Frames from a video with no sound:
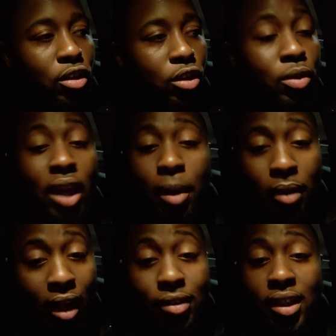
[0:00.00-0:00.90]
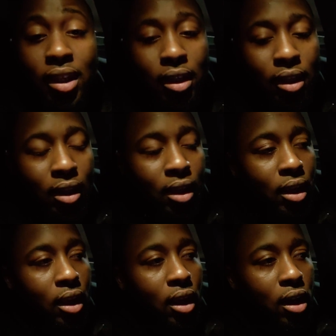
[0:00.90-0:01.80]
you name it, I've seen it.
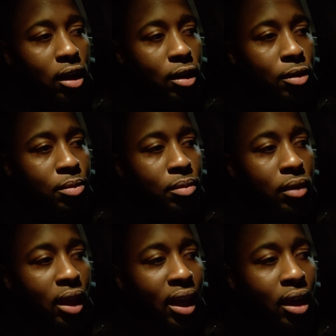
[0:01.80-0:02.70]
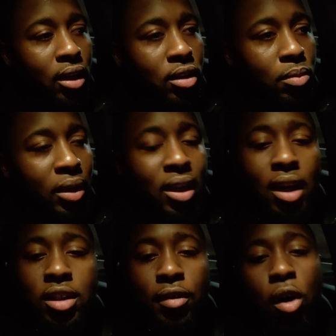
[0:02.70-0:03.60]
And
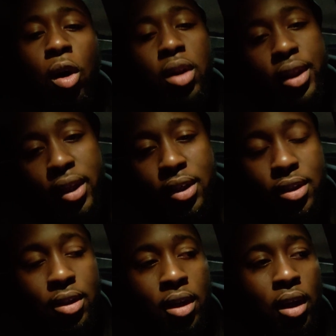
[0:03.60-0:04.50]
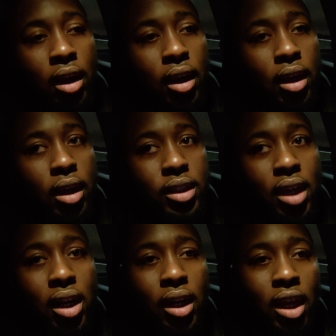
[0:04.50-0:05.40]
because of all of this, it's
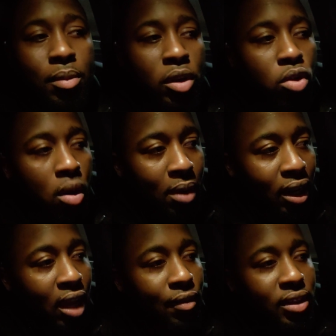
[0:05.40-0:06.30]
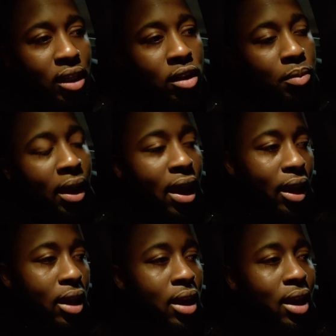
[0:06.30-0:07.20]
kind of led me throughout my life. As I look back,
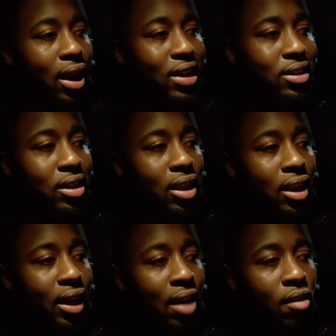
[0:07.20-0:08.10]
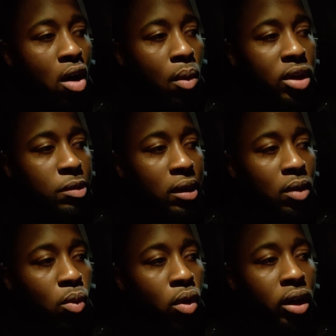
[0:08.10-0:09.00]
I see that like I've always
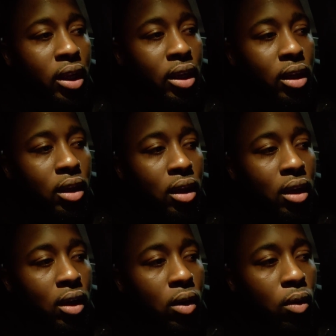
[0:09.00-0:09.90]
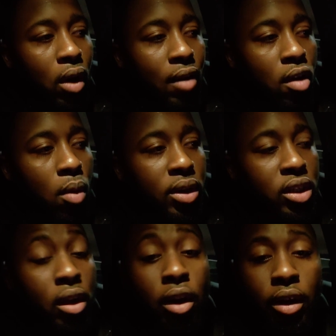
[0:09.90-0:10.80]
been wanting or I've
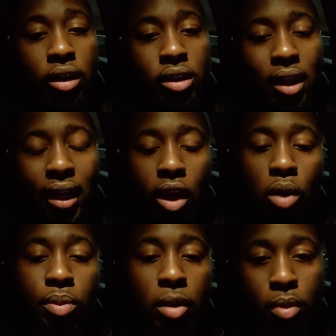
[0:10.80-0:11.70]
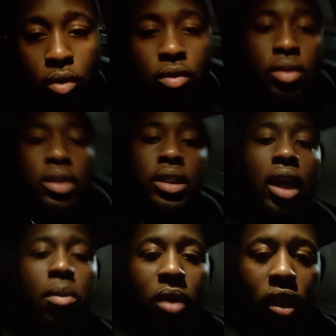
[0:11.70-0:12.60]
always yearned to like help people
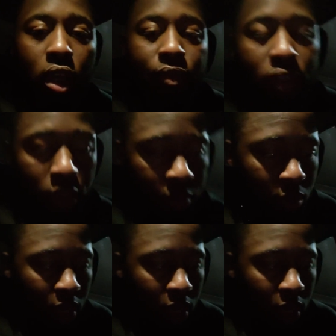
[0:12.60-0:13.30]
and be there for them